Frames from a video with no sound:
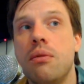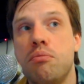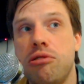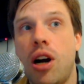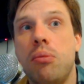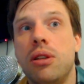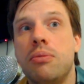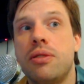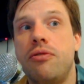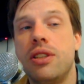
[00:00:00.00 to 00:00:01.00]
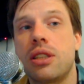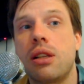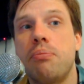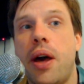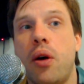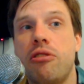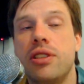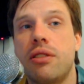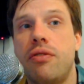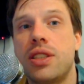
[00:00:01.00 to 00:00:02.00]
problems and physical
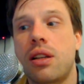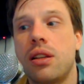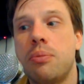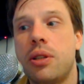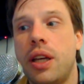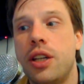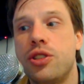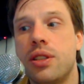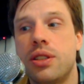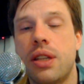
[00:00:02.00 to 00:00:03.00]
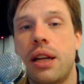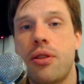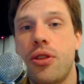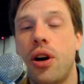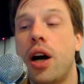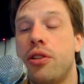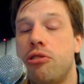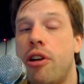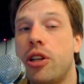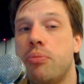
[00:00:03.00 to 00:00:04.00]
boundaries and physical limitations, that thought you're
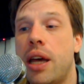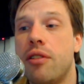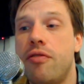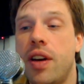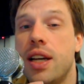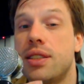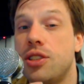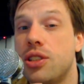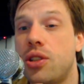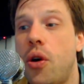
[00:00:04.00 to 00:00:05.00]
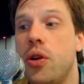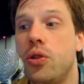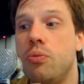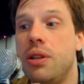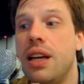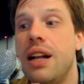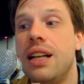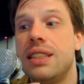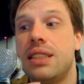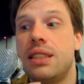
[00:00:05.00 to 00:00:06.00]
trying to manifest is just going to be
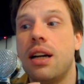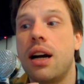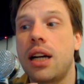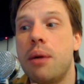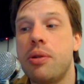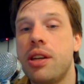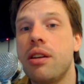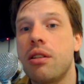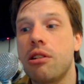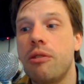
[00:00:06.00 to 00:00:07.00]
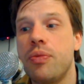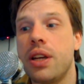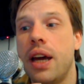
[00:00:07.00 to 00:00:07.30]
stuck up here,